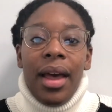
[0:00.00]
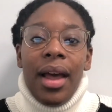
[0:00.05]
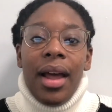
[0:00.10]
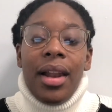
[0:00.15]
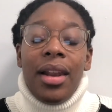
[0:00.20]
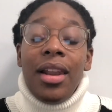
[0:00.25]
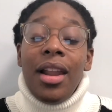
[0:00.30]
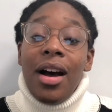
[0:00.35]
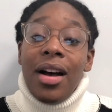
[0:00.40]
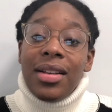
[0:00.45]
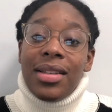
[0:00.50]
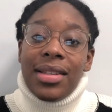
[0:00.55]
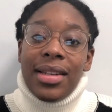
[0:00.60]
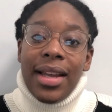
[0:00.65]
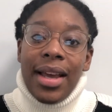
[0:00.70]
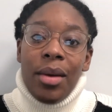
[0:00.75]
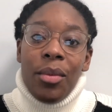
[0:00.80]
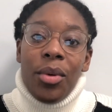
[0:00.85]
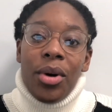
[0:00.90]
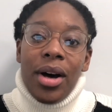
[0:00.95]

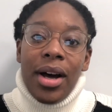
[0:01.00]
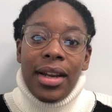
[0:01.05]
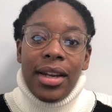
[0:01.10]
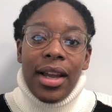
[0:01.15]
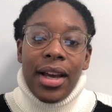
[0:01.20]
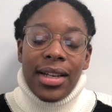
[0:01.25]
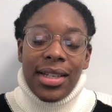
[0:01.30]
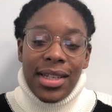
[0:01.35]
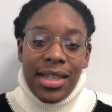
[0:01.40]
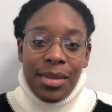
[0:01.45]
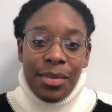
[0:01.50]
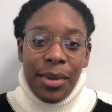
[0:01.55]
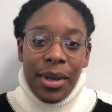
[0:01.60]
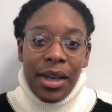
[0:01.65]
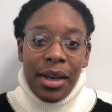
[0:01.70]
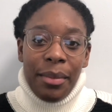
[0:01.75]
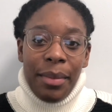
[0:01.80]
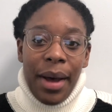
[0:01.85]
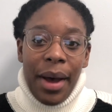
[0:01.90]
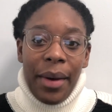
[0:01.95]
Lastly, what I'd like to speak
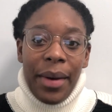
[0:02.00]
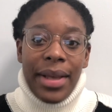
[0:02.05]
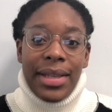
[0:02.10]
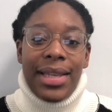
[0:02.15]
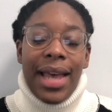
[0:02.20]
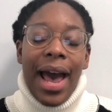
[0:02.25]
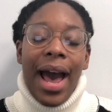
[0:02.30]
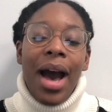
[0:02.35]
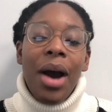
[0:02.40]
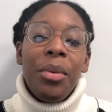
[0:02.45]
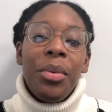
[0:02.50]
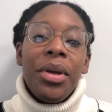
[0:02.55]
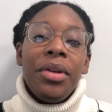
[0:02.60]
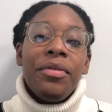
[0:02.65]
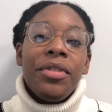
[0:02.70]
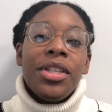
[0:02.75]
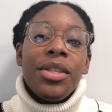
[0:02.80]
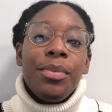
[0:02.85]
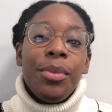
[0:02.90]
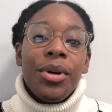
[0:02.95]
about is how we
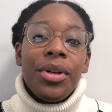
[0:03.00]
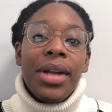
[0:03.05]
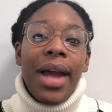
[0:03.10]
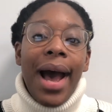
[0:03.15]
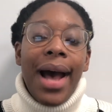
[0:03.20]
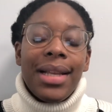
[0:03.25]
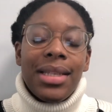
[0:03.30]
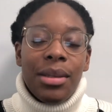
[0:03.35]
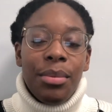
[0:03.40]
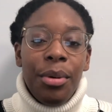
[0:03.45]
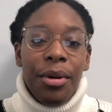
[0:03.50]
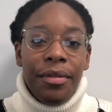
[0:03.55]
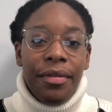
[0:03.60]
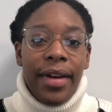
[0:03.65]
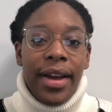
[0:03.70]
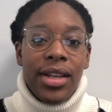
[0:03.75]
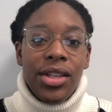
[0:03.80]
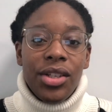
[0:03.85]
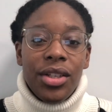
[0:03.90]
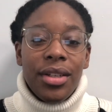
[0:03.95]
respond as a
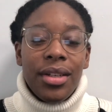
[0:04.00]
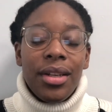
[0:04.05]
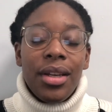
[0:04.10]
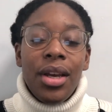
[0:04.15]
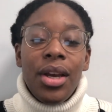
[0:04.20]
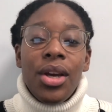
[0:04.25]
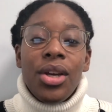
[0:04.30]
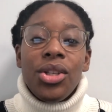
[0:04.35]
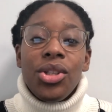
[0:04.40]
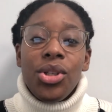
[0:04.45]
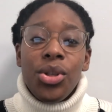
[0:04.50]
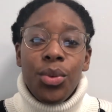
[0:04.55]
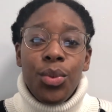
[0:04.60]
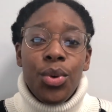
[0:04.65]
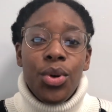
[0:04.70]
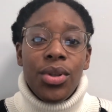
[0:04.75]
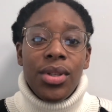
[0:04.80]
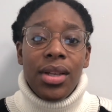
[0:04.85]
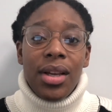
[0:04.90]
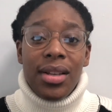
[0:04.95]
profession
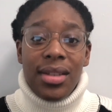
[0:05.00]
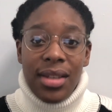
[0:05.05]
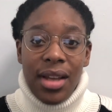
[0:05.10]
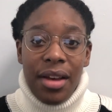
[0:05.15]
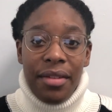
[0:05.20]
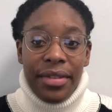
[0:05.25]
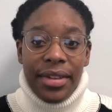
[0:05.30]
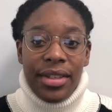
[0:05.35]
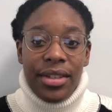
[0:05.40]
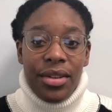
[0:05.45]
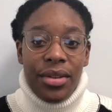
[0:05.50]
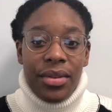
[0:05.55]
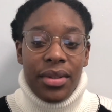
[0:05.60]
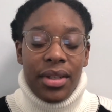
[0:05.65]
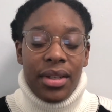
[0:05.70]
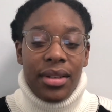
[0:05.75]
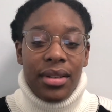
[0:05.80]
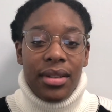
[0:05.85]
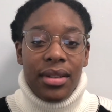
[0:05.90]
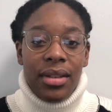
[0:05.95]
towards our service
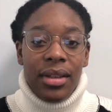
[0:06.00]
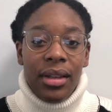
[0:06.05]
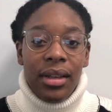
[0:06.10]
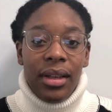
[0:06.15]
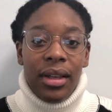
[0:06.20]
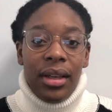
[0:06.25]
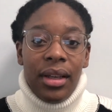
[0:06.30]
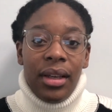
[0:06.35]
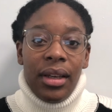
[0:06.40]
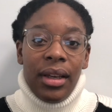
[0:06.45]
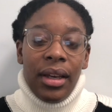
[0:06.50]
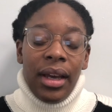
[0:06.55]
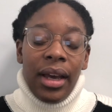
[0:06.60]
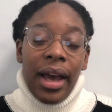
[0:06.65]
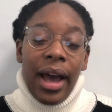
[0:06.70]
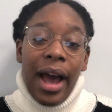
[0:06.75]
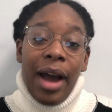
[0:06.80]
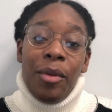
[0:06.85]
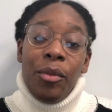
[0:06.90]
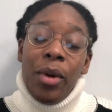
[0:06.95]
users.
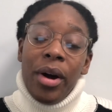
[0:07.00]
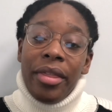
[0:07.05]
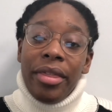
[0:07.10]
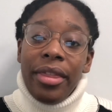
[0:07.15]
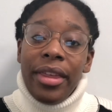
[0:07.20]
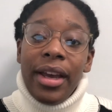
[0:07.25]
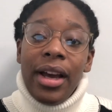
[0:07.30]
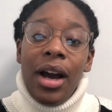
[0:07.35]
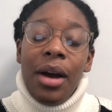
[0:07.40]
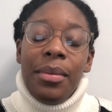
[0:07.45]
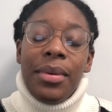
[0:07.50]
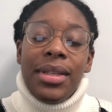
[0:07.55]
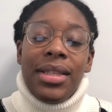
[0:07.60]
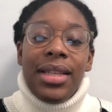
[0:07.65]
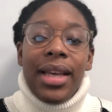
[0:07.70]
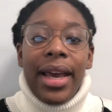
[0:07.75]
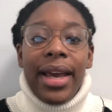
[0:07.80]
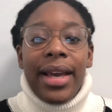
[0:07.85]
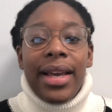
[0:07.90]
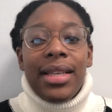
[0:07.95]
And one thing I would
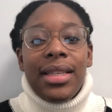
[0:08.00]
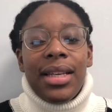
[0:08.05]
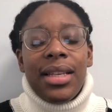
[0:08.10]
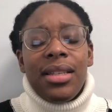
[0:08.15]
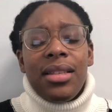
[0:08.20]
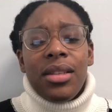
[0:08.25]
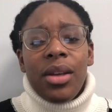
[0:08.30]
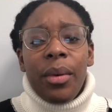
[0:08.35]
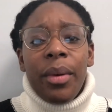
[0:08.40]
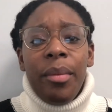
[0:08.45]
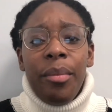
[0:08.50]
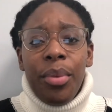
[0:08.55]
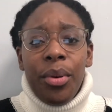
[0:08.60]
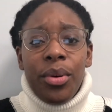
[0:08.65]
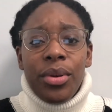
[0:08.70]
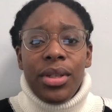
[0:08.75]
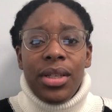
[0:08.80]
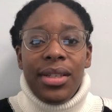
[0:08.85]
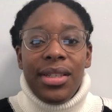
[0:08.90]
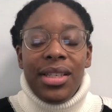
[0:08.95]
say is it's so
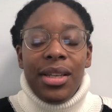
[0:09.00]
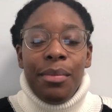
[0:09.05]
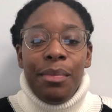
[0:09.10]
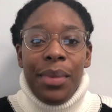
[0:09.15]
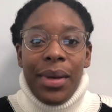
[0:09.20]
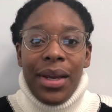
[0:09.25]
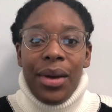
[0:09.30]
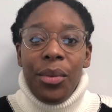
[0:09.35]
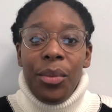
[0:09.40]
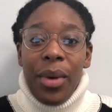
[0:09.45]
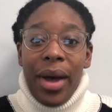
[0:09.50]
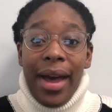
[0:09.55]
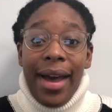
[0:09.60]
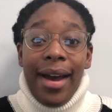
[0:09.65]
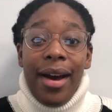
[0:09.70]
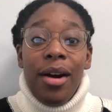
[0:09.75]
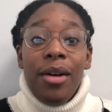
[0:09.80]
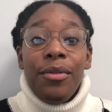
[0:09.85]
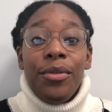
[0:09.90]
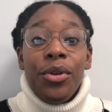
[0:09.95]
important to be aware
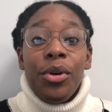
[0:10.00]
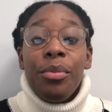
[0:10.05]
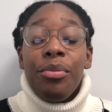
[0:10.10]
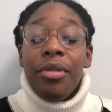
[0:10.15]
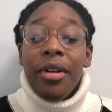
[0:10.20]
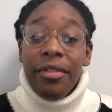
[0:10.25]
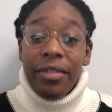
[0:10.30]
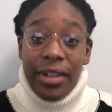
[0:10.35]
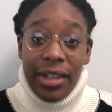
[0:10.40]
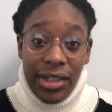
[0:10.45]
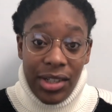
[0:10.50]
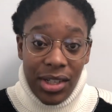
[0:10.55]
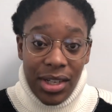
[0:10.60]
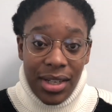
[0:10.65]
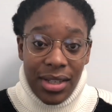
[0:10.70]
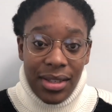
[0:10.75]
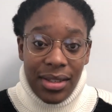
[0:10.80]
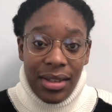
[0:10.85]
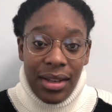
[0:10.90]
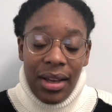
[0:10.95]
of your
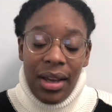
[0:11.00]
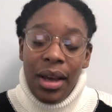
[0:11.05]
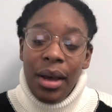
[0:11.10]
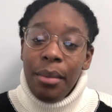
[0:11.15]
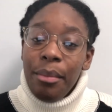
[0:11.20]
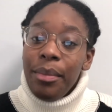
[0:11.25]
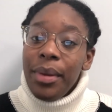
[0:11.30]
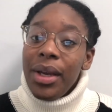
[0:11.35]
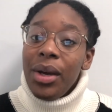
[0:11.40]
privileges, be